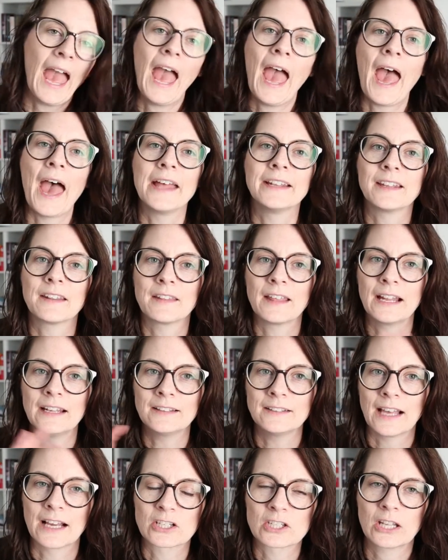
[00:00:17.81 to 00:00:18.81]
and that
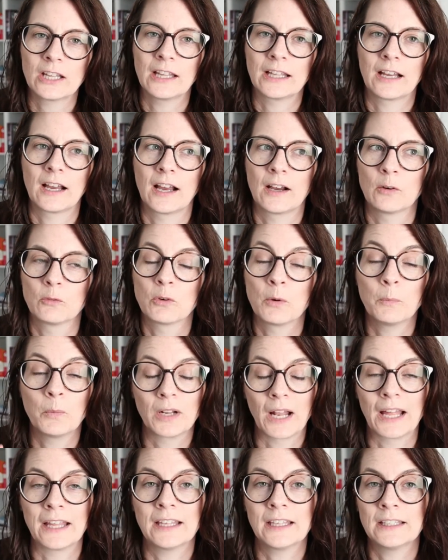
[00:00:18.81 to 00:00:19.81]
is actually, like, from
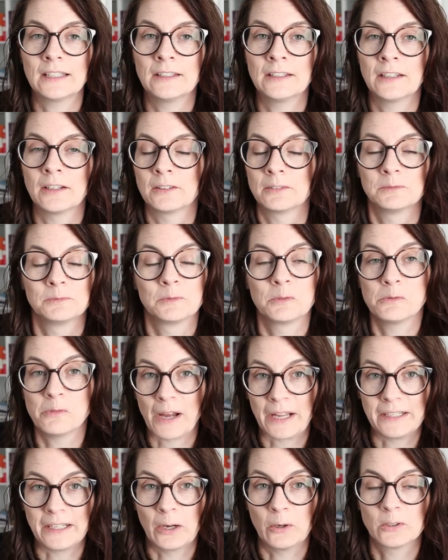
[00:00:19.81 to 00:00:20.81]
what I can
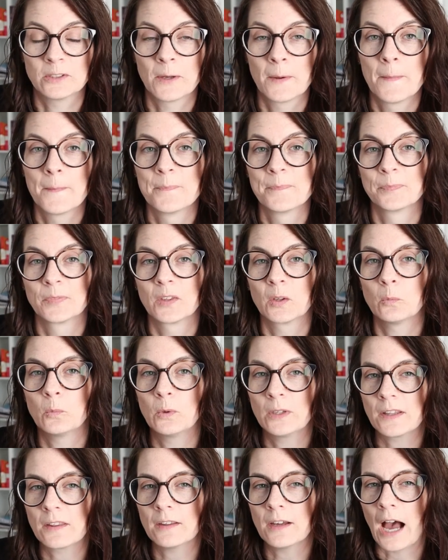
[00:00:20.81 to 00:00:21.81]
find out,
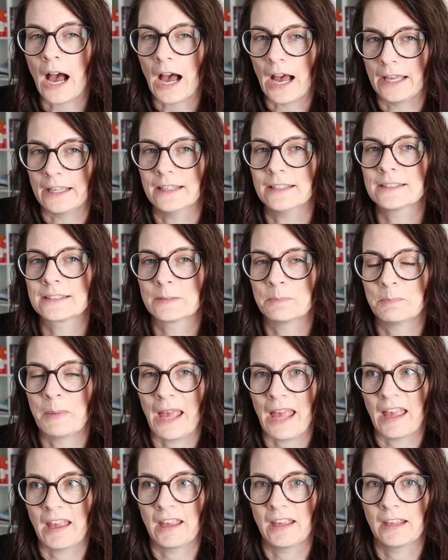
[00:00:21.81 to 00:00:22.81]
one of the highest
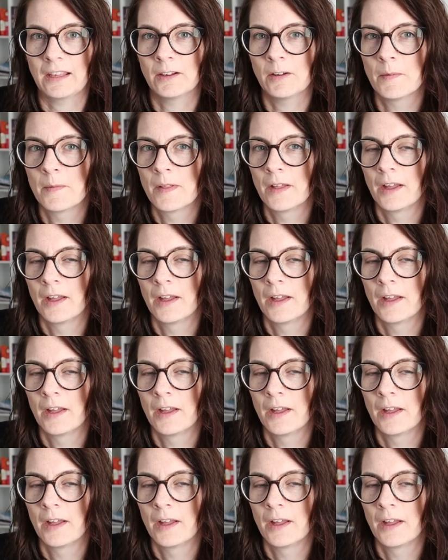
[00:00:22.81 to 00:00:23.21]
paying